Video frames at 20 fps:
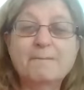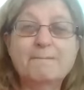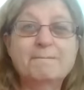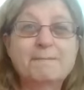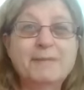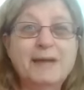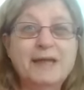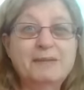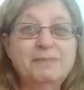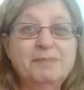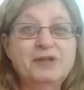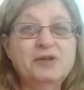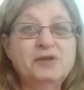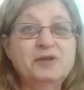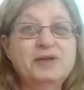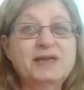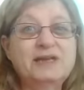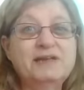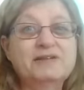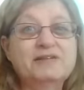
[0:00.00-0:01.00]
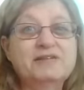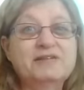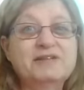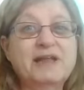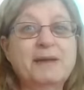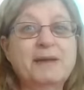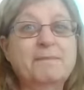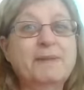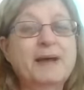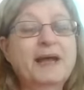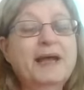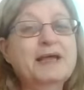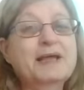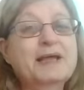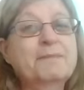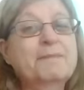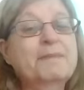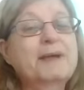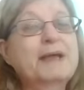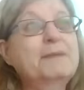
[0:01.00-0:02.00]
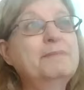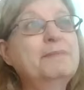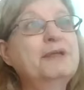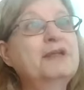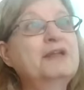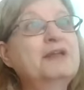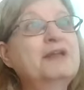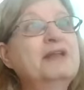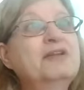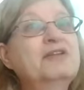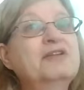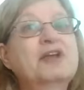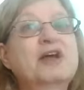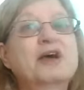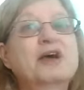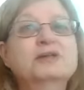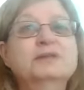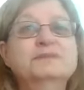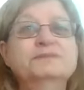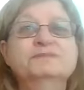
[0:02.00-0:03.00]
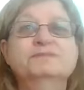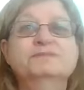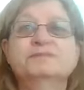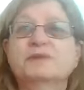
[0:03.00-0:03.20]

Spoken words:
Maybe you need to step back, and maybe you need to go